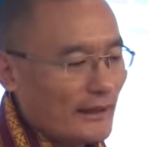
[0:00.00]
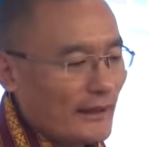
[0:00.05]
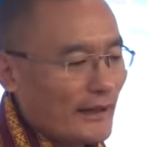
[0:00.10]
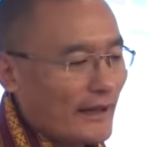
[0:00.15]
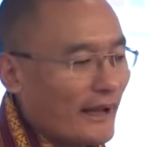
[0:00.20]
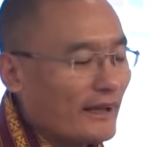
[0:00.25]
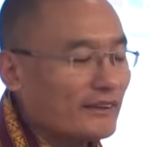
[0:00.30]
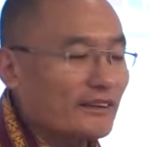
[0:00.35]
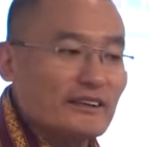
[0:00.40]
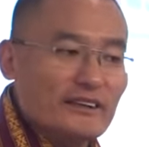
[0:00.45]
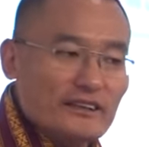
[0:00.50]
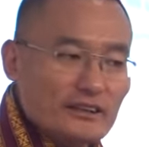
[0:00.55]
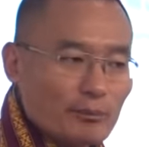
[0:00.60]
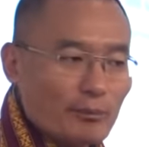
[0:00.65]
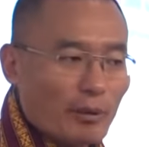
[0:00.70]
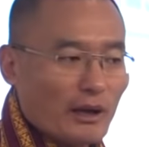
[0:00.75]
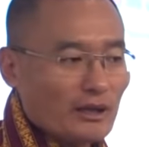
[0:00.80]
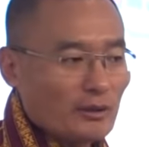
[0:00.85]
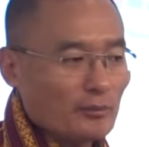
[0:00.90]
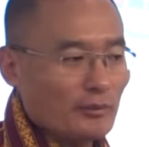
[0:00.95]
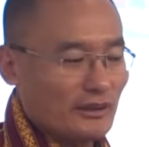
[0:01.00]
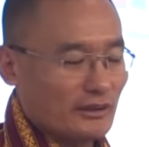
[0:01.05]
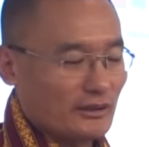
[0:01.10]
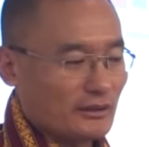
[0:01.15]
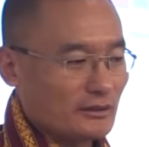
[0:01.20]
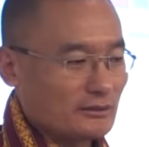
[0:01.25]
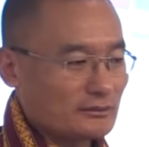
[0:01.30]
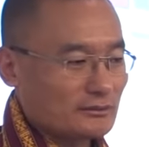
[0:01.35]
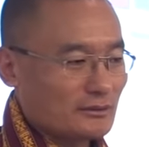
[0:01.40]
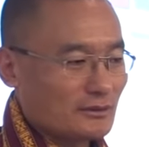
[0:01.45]
And then in the
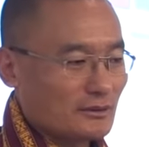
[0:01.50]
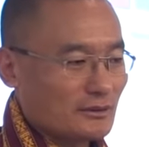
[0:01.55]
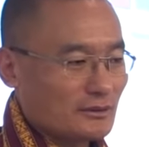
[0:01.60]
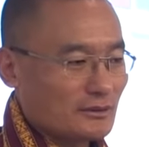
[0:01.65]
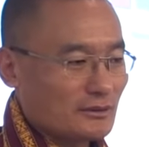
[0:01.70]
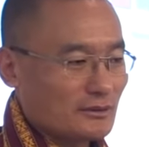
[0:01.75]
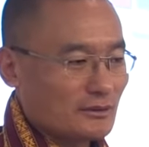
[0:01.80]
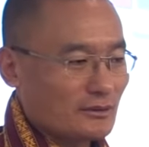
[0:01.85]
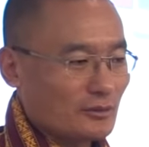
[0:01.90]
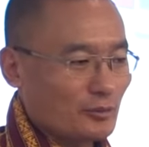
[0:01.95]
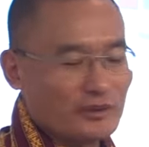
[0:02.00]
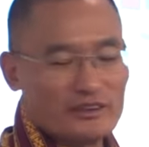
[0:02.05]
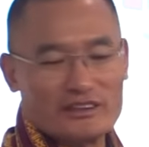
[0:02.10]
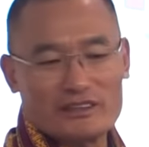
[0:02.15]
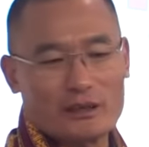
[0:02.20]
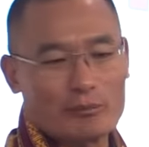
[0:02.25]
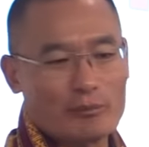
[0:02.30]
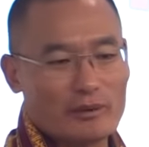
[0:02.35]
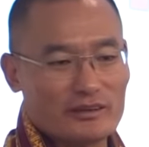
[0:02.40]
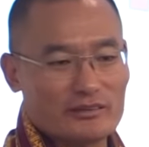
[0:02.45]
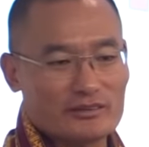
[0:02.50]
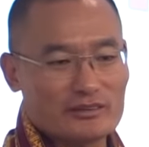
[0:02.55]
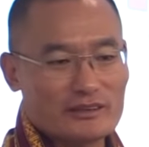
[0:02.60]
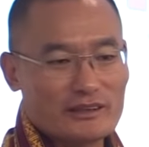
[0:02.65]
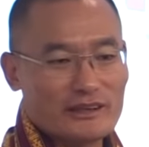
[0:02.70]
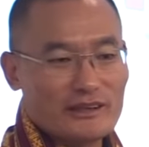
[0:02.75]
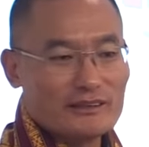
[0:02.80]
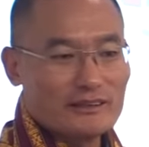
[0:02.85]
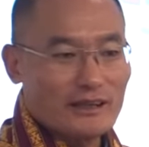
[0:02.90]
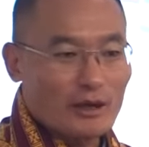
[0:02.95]
parliament, we did our best.
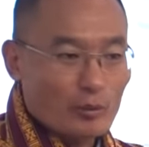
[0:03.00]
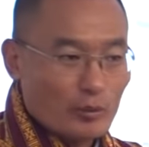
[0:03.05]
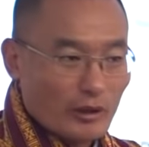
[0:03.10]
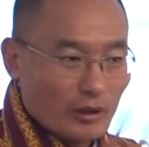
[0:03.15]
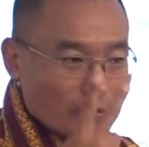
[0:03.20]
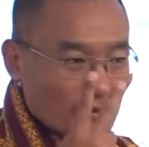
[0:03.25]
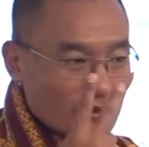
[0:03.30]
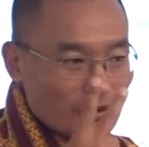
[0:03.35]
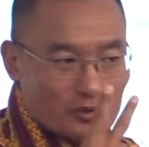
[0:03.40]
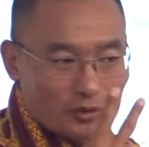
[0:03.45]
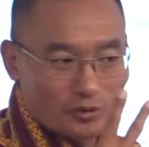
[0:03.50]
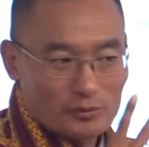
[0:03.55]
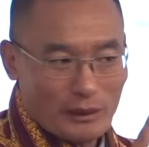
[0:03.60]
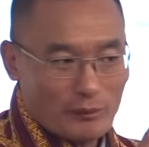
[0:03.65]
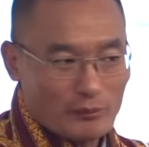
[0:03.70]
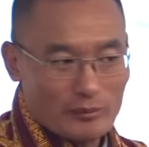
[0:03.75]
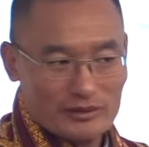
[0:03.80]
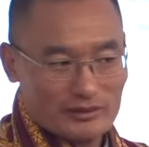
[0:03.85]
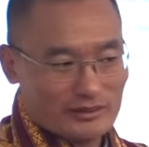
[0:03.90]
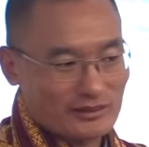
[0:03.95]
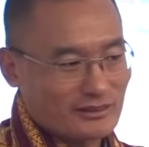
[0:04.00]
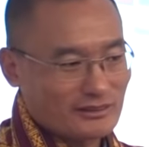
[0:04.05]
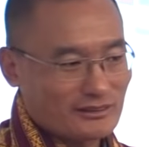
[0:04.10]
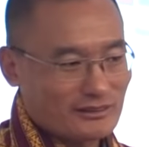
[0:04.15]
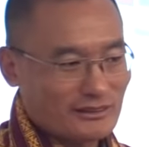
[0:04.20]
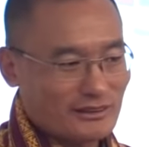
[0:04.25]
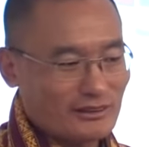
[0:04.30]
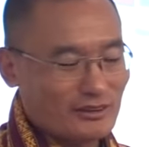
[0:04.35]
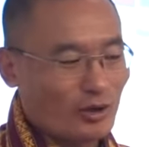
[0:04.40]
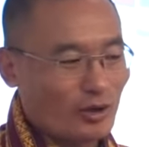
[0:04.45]
Now we are only two members
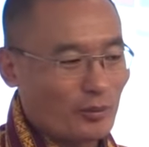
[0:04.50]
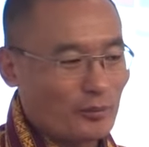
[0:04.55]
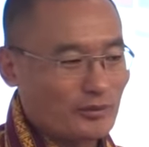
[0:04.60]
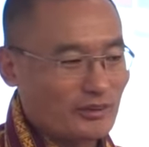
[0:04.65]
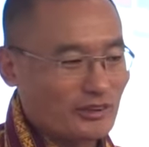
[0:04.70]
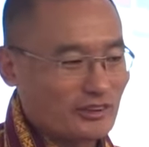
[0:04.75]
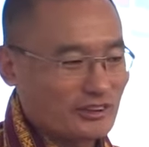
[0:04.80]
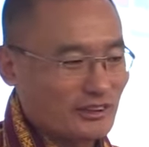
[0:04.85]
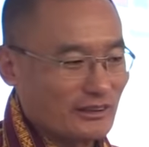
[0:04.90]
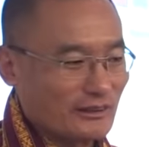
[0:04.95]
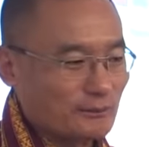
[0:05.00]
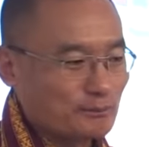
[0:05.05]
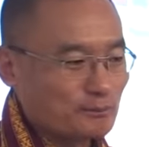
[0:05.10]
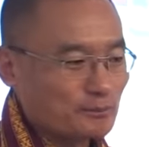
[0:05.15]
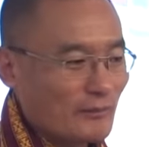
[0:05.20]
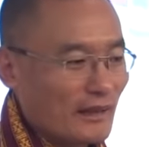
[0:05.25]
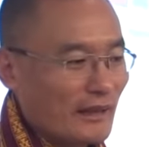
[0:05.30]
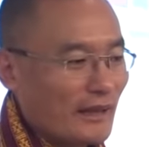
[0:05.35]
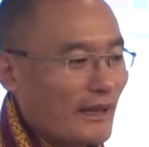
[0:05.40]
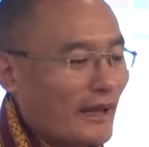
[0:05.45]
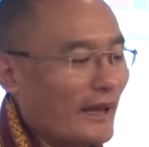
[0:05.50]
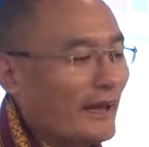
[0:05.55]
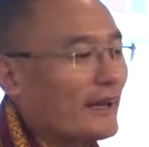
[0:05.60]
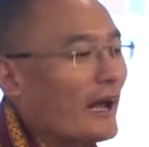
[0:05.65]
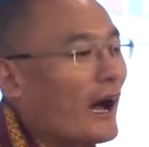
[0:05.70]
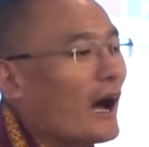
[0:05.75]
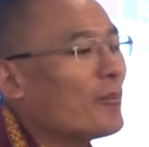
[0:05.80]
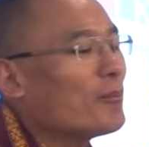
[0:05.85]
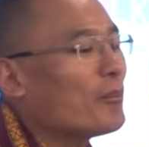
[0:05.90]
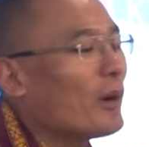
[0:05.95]
in the opposition. And
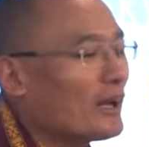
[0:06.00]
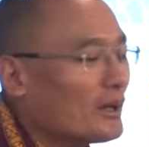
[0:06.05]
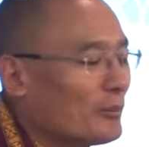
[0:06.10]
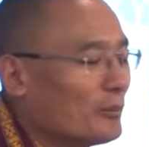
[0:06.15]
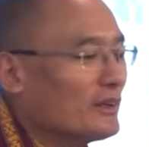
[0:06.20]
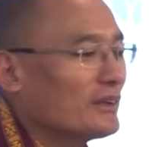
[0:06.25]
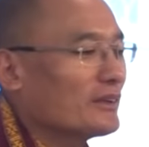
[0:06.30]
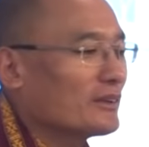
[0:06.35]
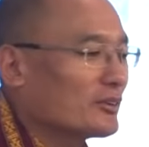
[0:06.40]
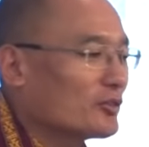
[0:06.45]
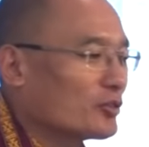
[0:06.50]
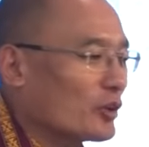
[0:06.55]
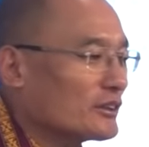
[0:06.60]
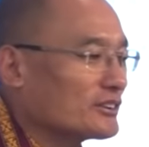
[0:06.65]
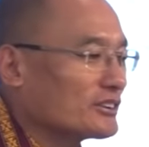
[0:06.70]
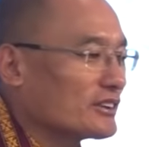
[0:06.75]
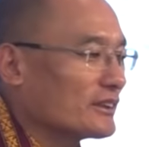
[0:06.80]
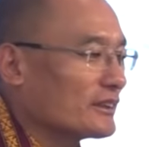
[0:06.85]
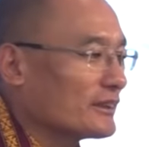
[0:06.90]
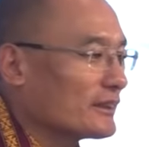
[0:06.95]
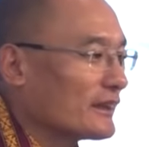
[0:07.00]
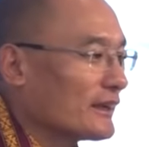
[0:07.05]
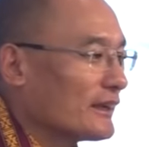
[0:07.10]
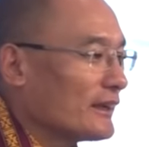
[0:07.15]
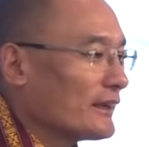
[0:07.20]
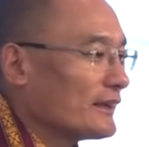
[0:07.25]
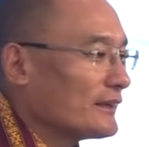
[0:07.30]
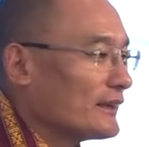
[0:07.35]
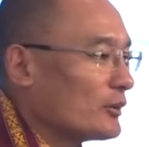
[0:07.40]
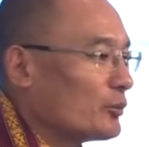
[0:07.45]
our parliament is structured
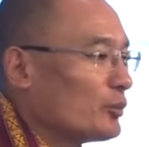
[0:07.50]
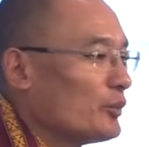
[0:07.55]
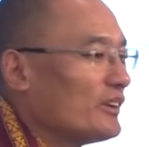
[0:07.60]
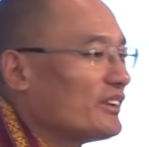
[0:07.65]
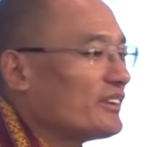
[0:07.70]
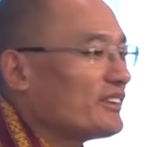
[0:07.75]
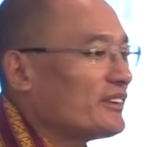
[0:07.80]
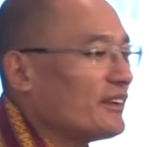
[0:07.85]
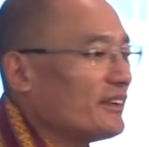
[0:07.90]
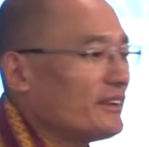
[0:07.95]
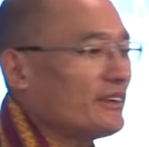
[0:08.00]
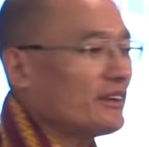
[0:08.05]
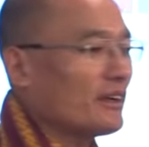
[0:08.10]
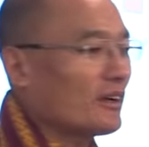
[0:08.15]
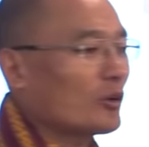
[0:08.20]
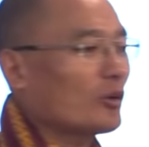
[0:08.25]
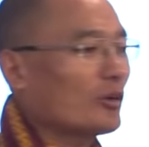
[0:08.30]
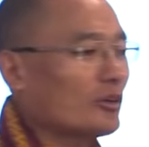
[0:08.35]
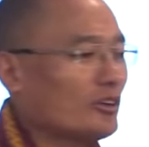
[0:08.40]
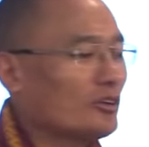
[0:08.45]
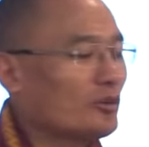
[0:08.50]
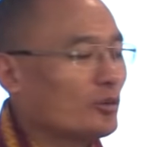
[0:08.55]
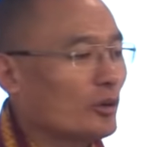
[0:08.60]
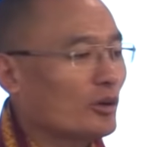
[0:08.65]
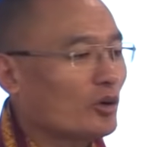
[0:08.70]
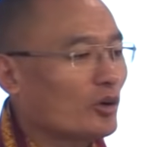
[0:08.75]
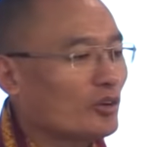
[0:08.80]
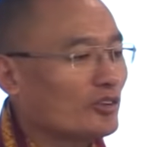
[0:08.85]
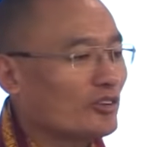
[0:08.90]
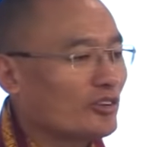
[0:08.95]
that we sit according to a
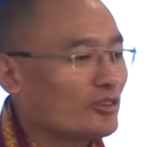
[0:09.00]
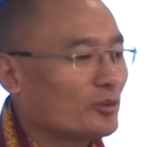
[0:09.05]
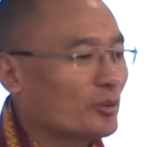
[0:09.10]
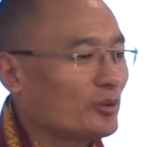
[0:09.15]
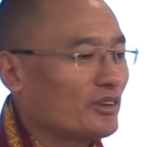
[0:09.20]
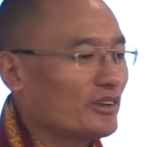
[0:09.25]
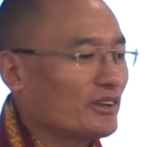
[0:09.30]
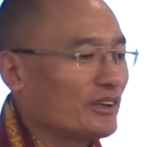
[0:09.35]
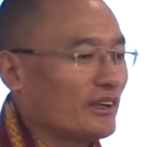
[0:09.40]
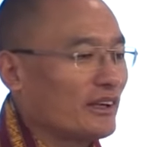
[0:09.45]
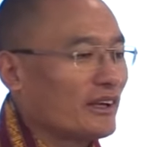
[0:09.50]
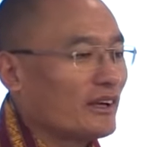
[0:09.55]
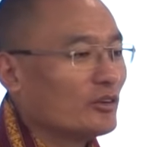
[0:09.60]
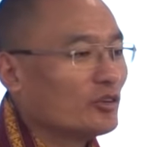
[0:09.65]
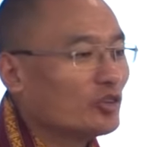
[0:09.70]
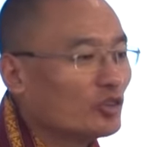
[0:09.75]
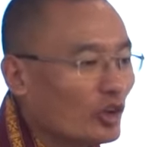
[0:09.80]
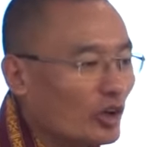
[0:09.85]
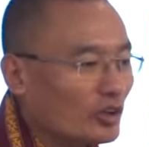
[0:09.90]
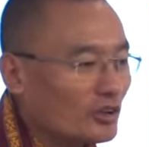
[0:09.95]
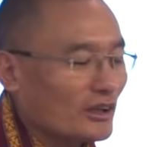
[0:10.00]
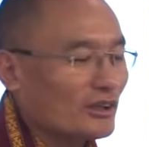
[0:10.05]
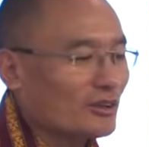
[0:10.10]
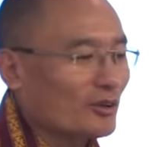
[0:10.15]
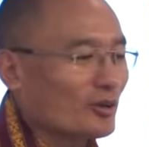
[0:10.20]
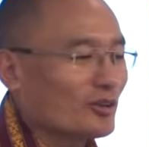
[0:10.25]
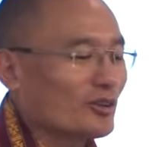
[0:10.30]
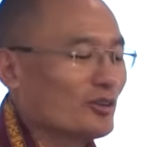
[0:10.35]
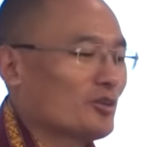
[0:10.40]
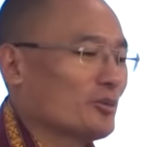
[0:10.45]
constituency, not
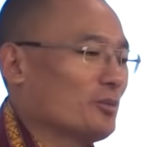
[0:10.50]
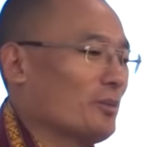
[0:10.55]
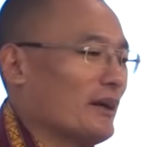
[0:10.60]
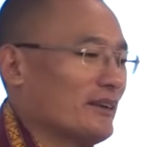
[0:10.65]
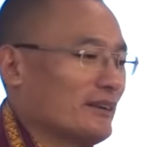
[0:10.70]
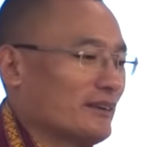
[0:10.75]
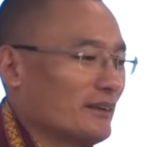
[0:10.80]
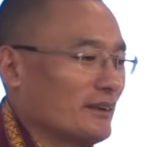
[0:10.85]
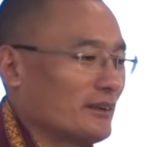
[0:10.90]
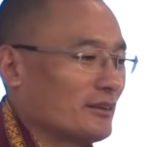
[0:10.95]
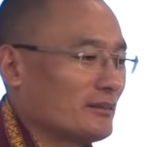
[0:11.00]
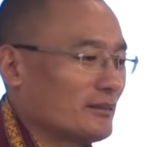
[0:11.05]
according to party.